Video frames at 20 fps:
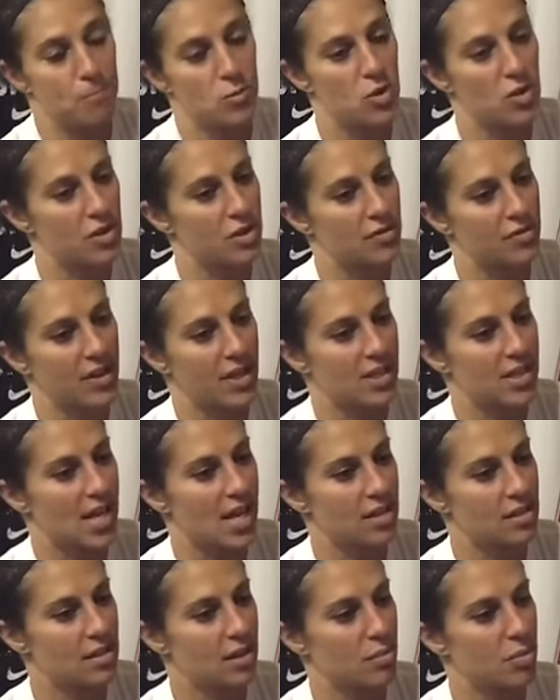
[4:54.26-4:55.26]
she's a
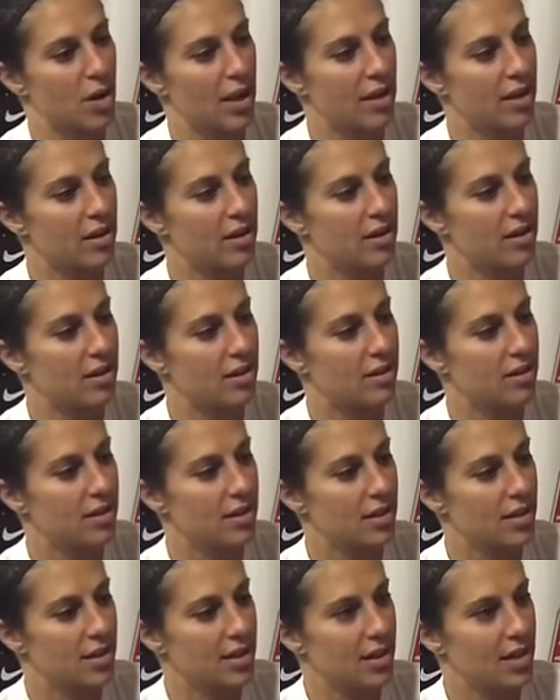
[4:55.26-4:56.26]
fantastic player, and
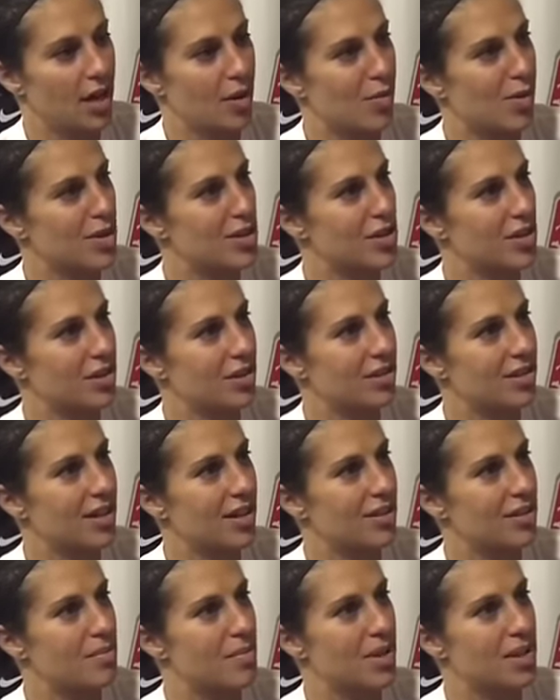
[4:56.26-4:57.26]
I wish her
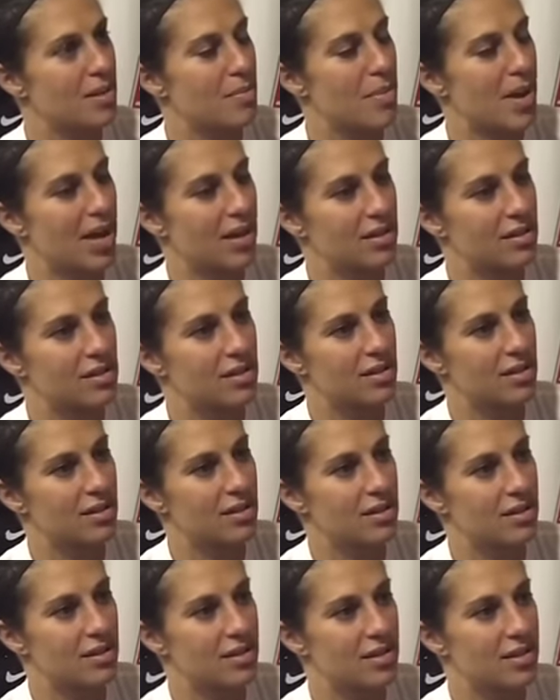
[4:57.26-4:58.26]
nothing but the best,
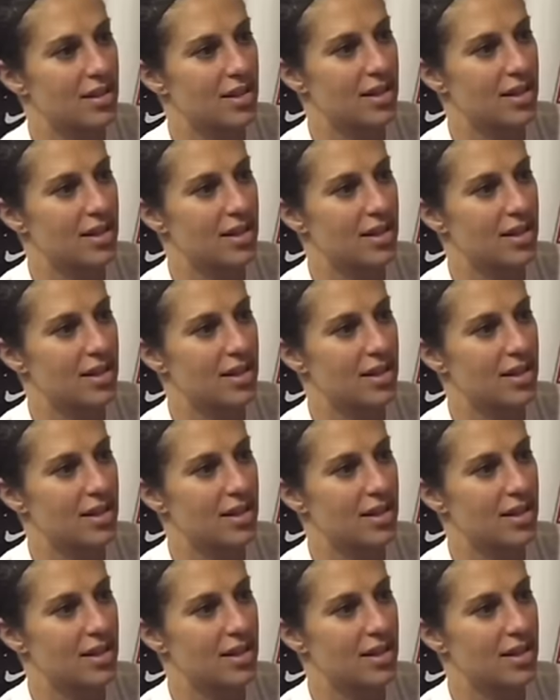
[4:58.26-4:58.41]
and